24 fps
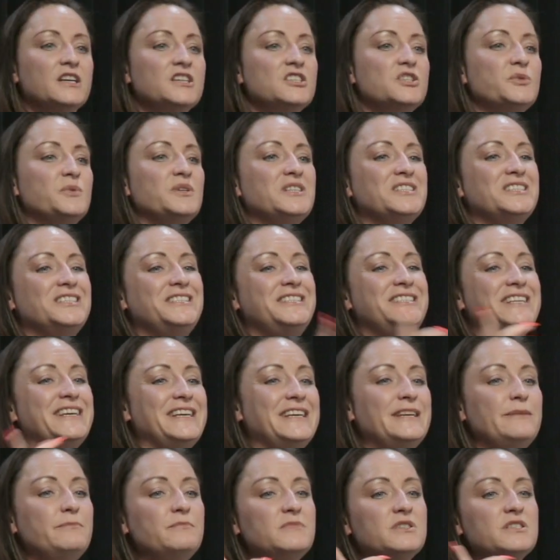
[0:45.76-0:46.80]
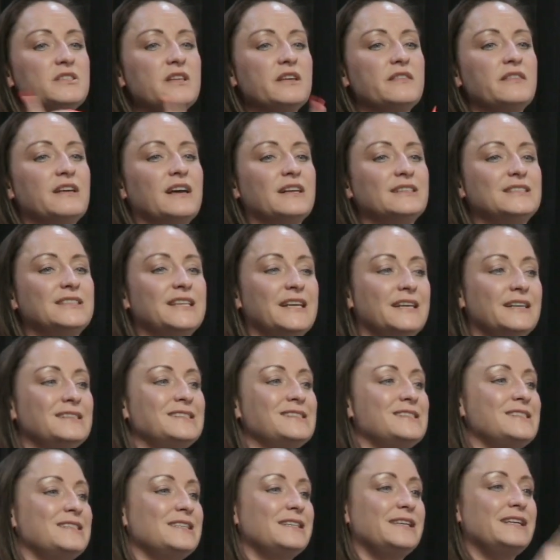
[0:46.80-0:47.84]
So it's deemed that that
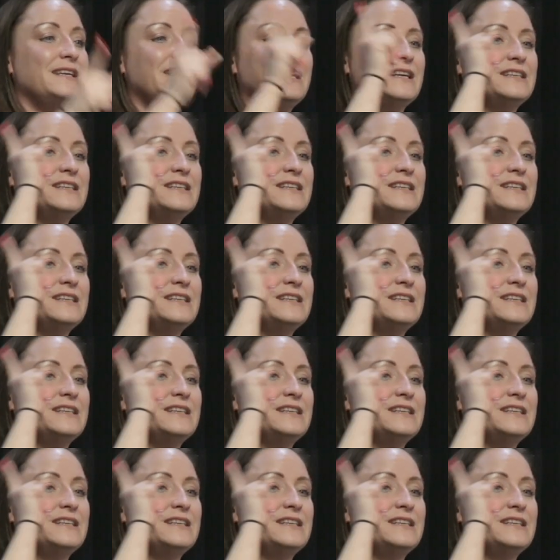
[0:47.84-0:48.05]
tenancy